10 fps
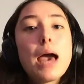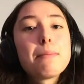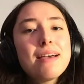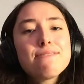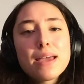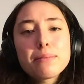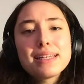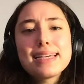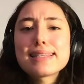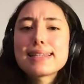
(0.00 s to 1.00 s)
My
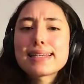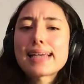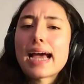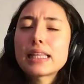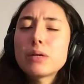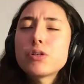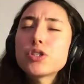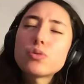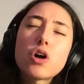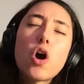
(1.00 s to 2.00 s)
family isn't exactly what you
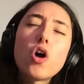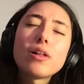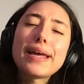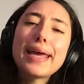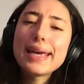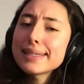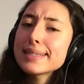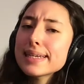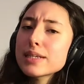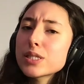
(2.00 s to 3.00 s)
would call
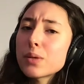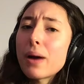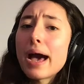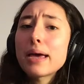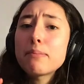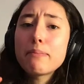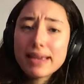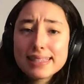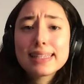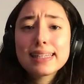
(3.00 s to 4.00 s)
handy, so I
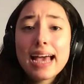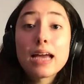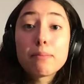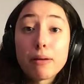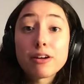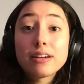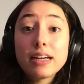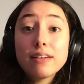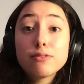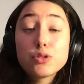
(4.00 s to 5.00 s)
basically had a butter
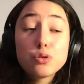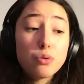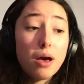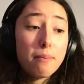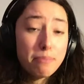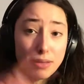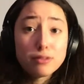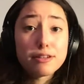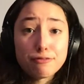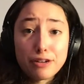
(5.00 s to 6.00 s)
knife to build
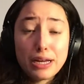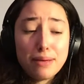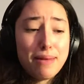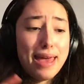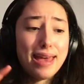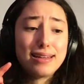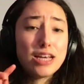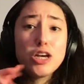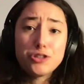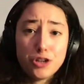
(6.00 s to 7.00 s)
a frame and
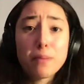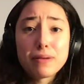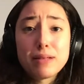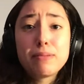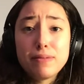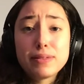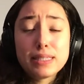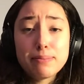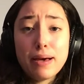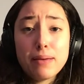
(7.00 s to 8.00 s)
sharpen a
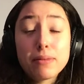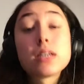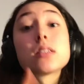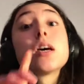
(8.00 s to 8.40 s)
PVC pipe, because